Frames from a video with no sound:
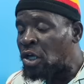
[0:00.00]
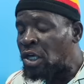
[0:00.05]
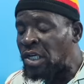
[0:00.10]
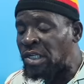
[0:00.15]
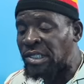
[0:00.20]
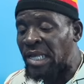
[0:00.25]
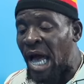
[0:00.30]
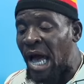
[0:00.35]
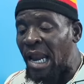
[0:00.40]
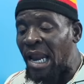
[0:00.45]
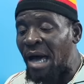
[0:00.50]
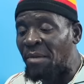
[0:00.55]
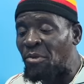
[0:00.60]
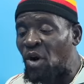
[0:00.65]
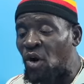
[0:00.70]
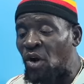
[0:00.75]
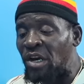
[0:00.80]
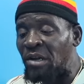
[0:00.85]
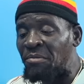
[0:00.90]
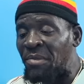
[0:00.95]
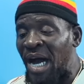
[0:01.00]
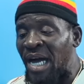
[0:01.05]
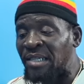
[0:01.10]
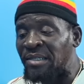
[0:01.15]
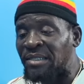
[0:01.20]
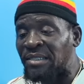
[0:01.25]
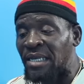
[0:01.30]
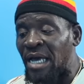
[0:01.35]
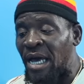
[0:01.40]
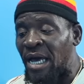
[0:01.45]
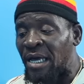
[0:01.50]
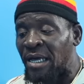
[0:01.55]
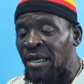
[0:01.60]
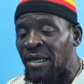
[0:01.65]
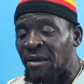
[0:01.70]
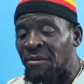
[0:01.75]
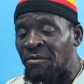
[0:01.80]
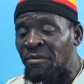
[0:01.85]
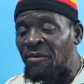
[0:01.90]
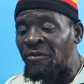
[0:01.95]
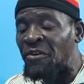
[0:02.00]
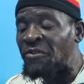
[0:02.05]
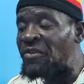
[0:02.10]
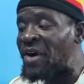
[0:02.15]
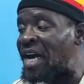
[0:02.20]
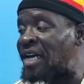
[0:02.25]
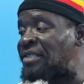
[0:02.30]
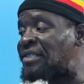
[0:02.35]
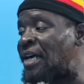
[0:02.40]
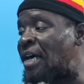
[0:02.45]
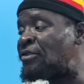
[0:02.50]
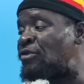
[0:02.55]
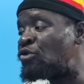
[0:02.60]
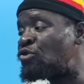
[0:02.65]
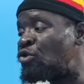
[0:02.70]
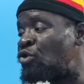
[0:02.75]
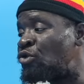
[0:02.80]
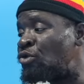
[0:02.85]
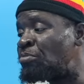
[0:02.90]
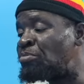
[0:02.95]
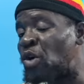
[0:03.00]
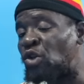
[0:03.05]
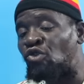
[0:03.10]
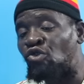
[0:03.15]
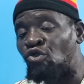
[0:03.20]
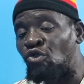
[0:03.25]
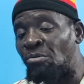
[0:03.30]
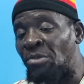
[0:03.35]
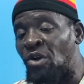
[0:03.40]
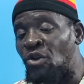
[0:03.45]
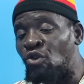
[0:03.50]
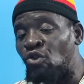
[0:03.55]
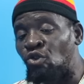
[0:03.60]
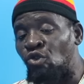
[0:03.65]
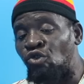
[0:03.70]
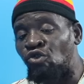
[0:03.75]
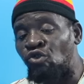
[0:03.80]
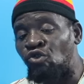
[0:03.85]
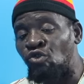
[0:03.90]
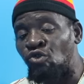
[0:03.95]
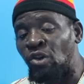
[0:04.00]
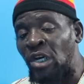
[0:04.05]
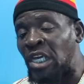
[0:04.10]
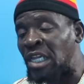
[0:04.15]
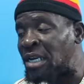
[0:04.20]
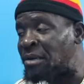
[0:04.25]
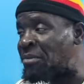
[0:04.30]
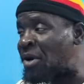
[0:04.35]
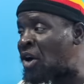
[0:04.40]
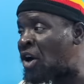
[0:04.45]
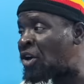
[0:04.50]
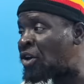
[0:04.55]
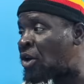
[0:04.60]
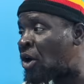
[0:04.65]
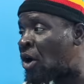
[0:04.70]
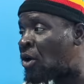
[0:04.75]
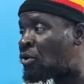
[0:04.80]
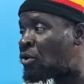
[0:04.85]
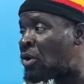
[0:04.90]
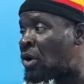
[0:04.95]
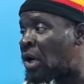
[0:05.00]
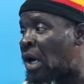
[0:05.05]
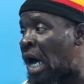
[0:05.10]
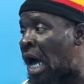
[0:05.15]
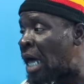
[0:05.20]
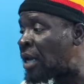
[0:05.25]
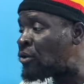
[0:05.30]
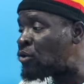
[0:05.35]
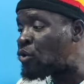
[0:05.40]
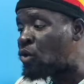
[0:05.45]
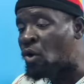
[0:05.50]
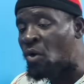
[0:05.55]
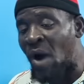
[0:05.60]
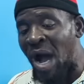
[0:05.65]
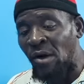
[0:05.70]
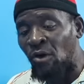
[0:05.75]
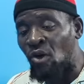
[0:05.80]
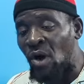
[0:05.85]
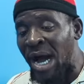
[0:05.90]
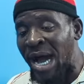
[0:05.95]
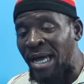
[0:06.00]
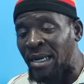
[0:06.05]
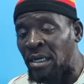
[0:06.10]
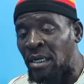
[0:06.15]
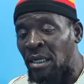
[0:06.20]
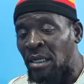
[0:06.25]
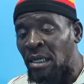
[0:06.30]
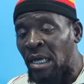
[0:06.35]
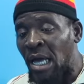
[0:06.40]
It's all about the man, sir. With a voice at you. But through may root through Gilbert now, I know what going on.